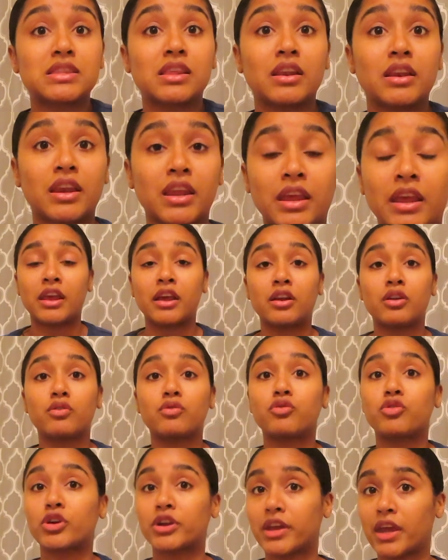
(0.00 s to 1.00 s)
the need
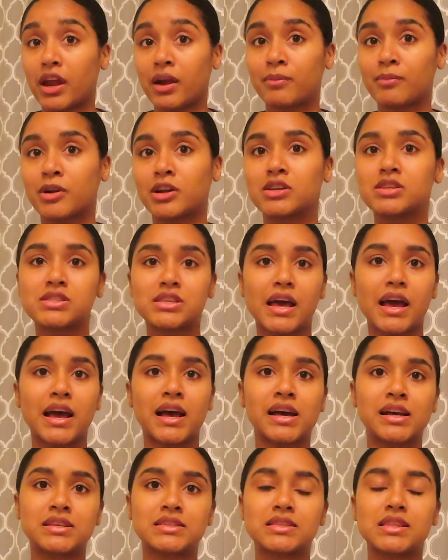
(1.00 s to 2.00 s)
for cameras
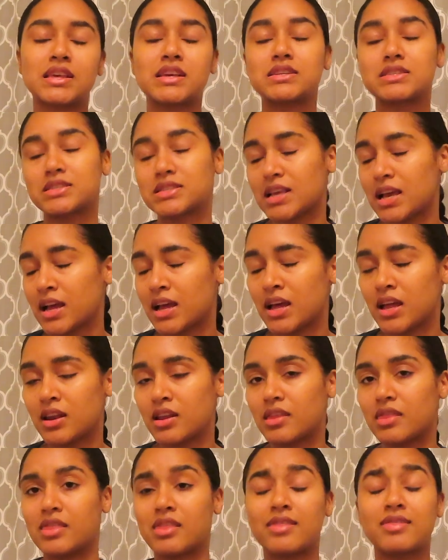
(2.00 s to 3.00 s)
as they
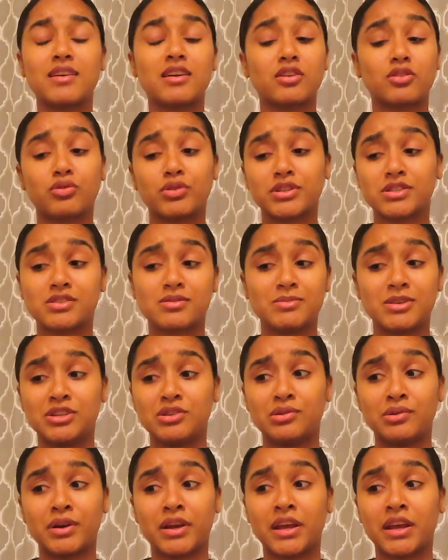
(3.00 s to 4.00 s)
said they're going to be
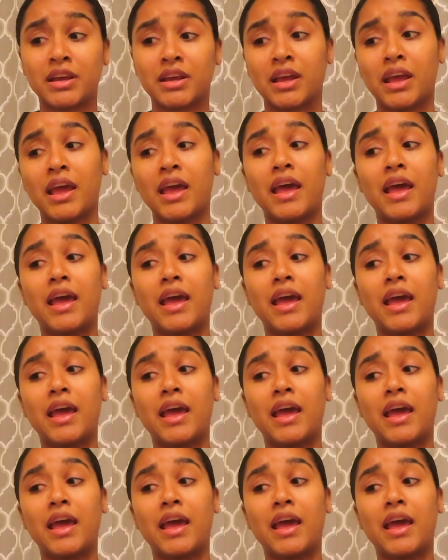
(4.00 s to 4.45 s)
doing.